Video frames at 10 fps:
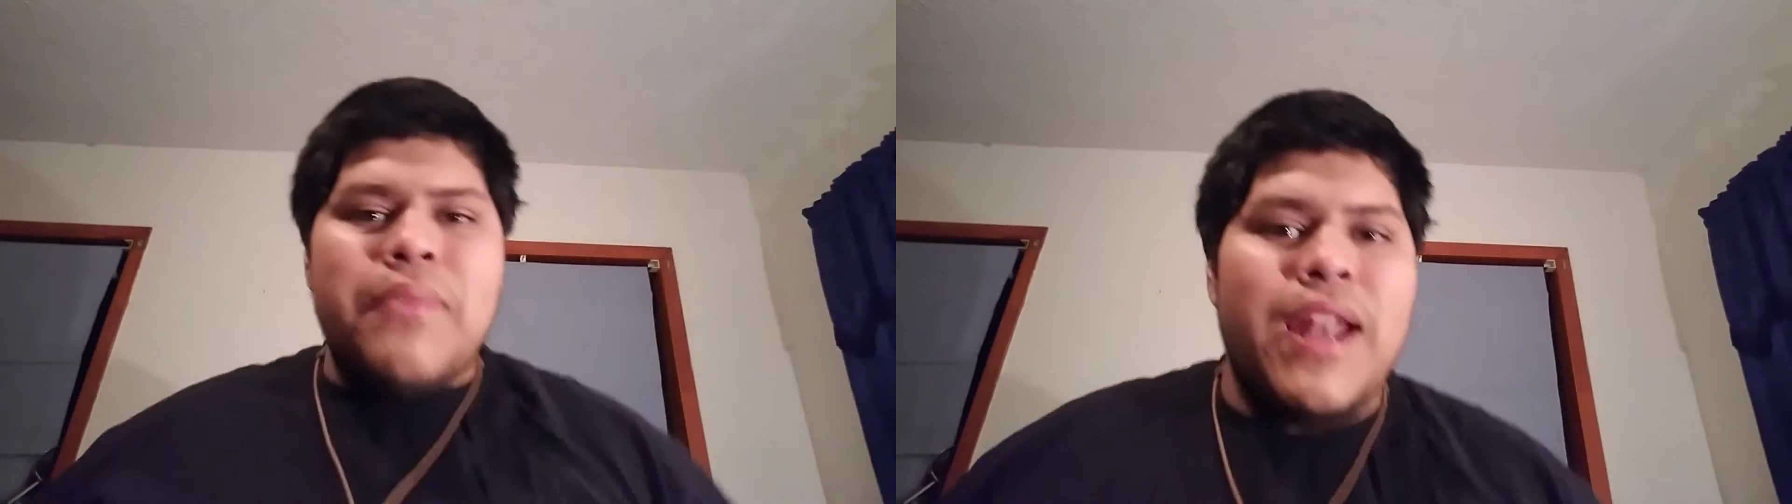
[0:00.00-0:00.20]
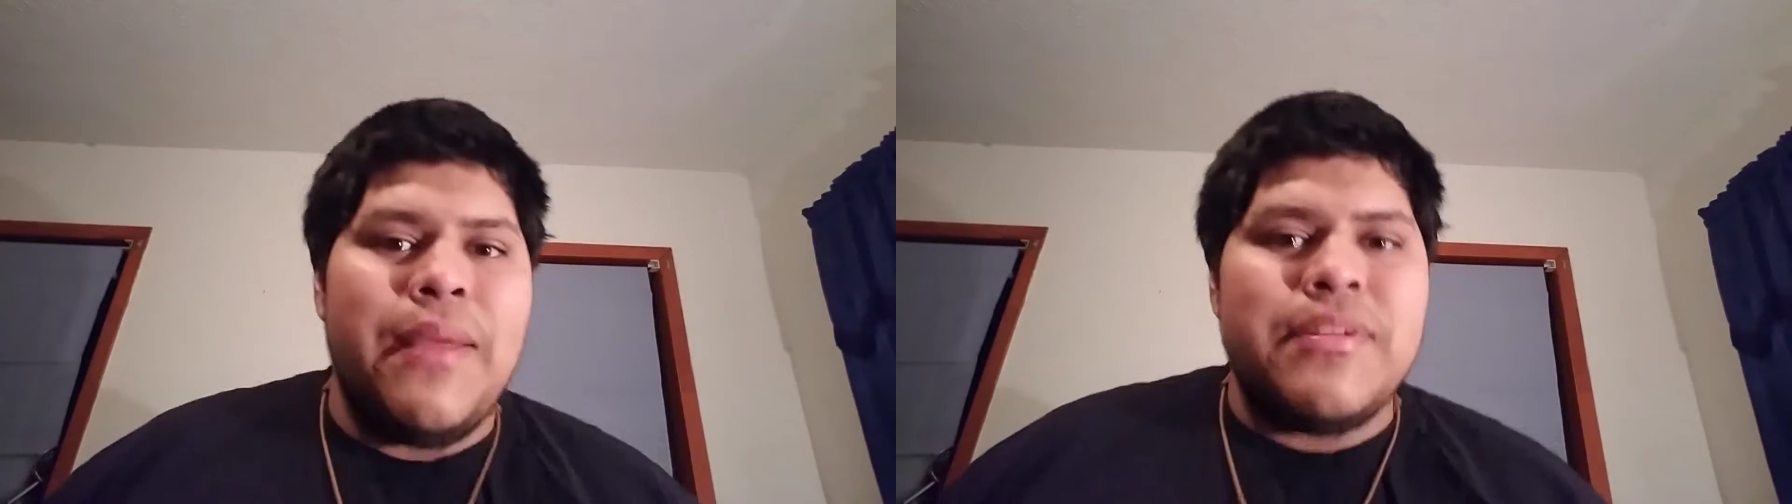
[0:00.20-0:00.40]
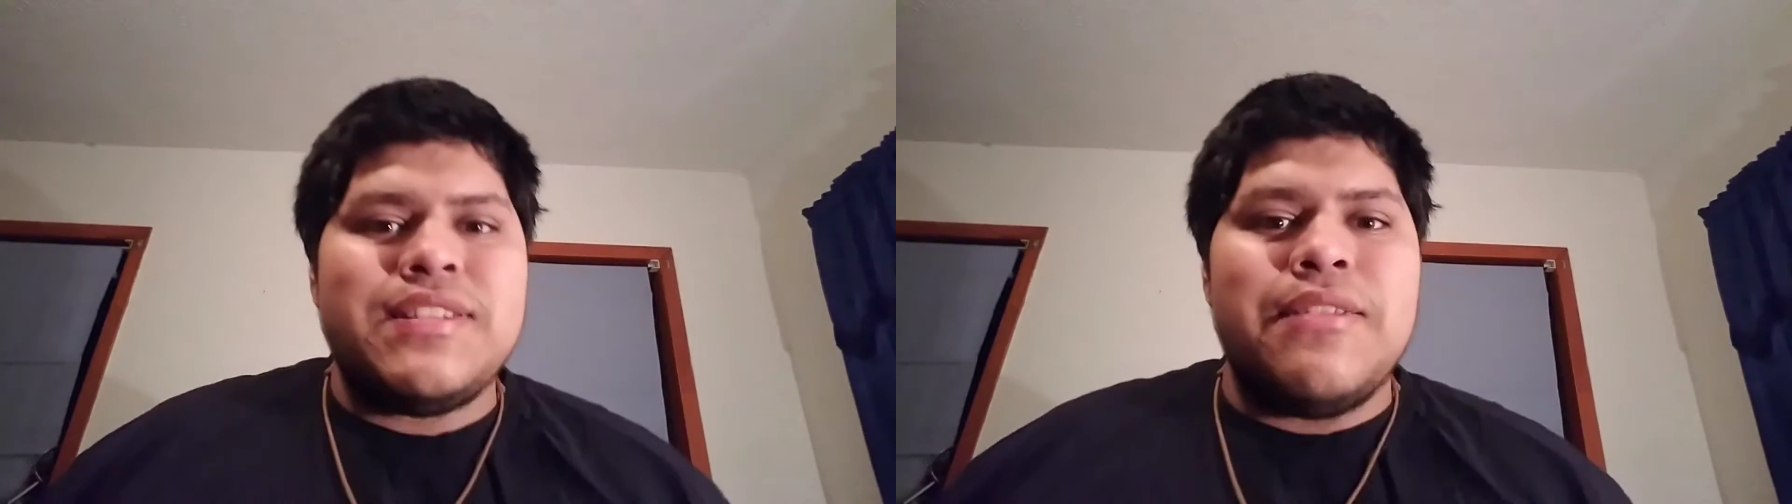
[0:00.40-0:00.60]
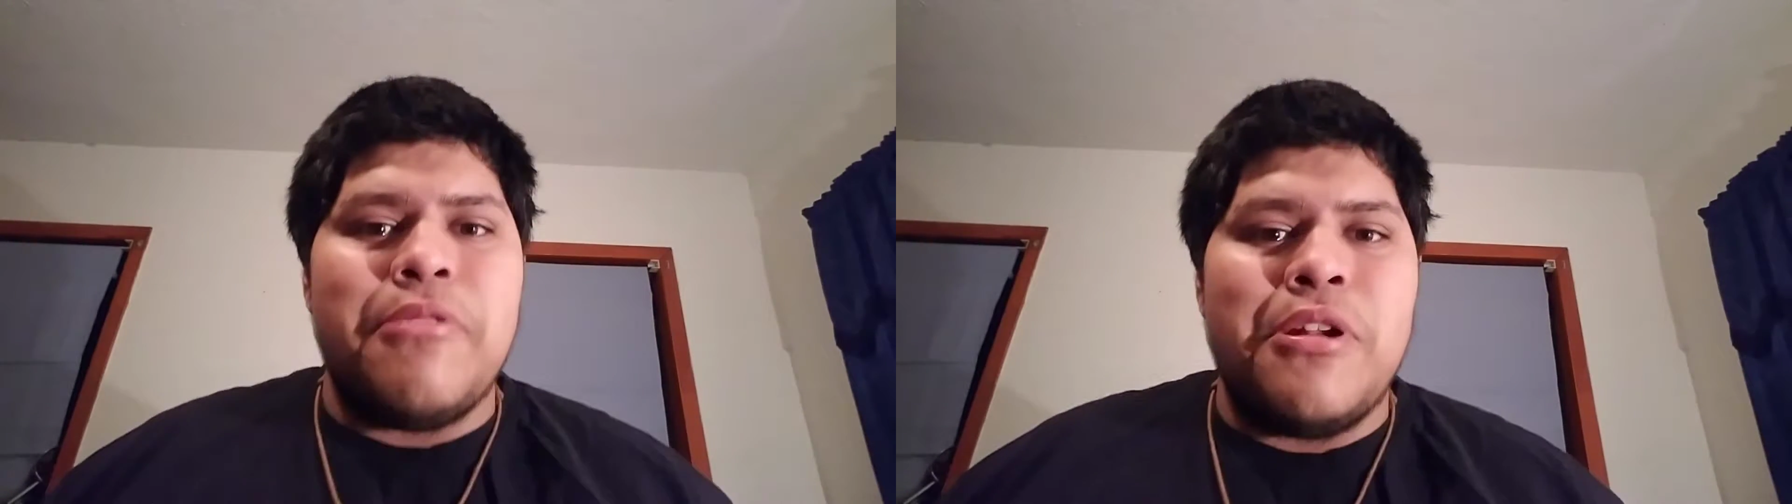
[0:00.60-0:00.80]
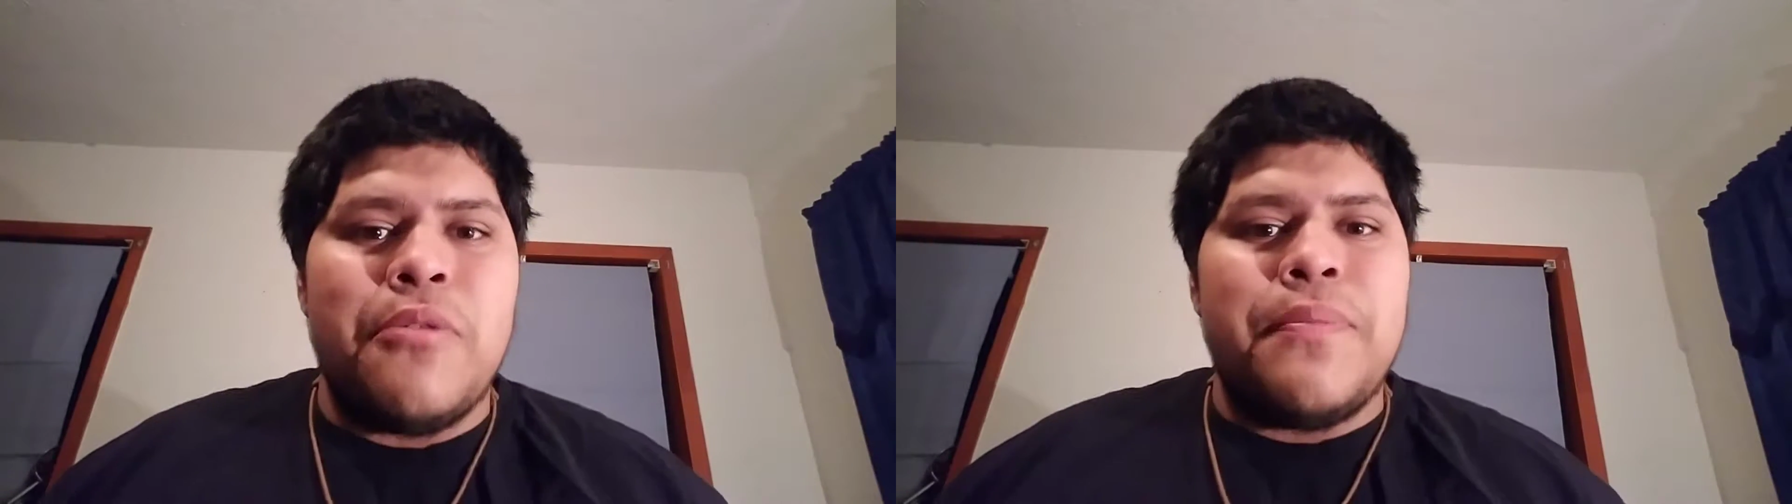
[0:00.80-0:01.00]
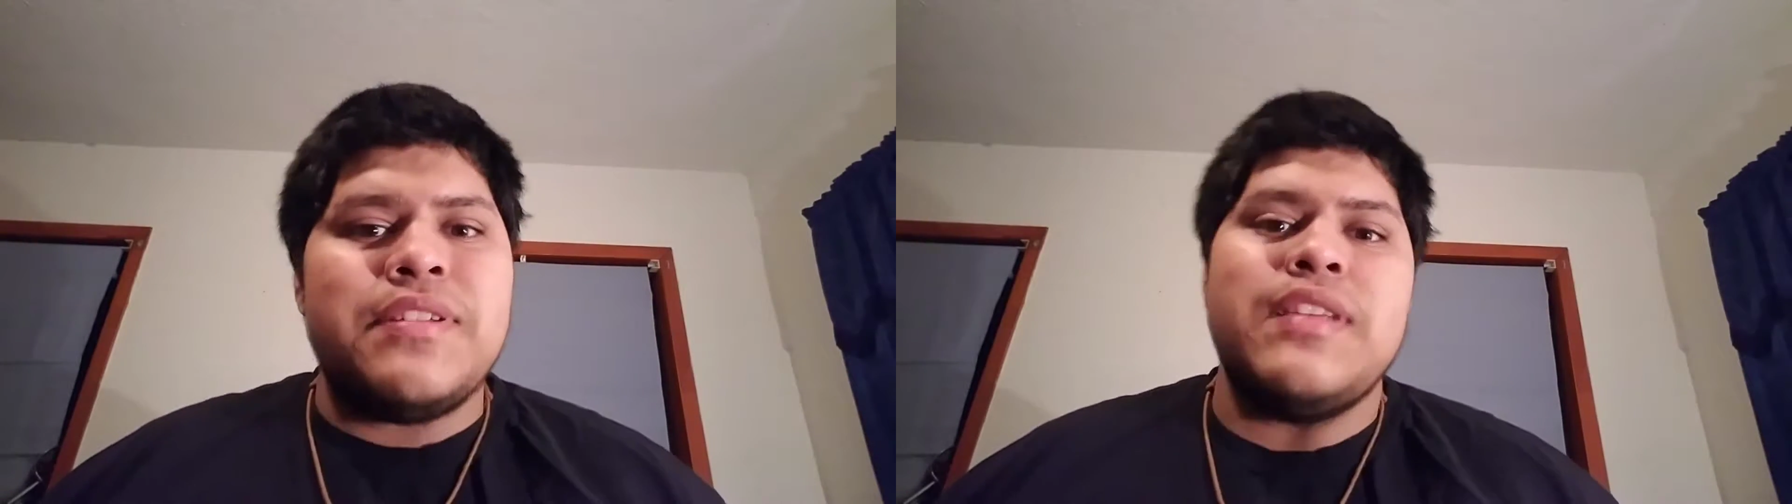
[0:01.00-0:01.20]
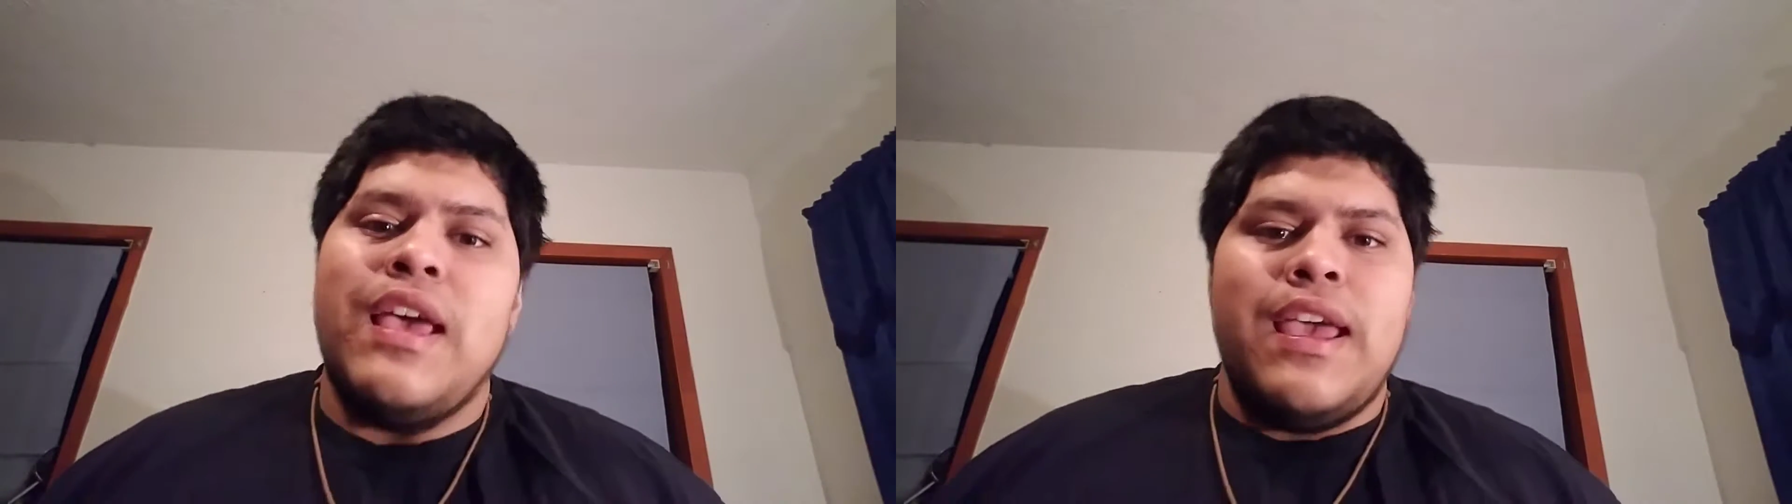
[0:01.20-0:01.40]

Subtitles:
My name is Leroy Lopez,